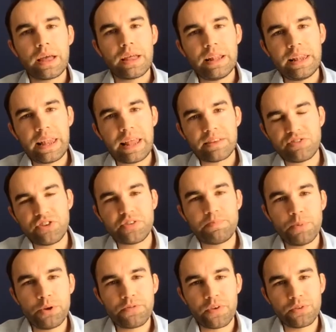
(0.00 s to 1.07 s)
Let's just
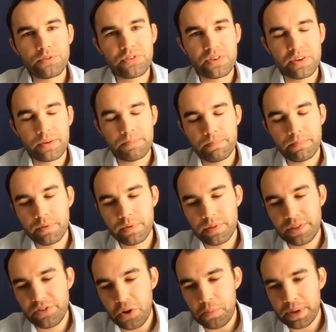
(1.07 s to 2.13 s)
move on to the
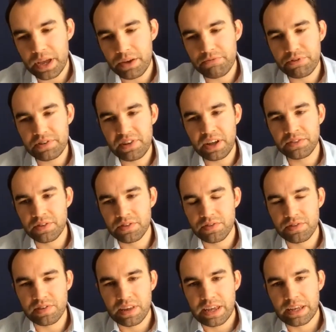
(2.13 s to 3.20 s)
topic of
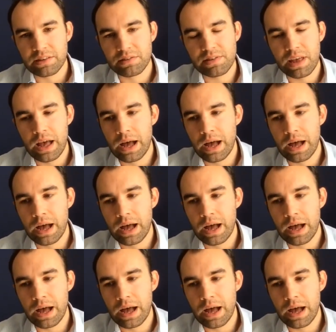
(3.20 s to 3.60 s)
redundancies.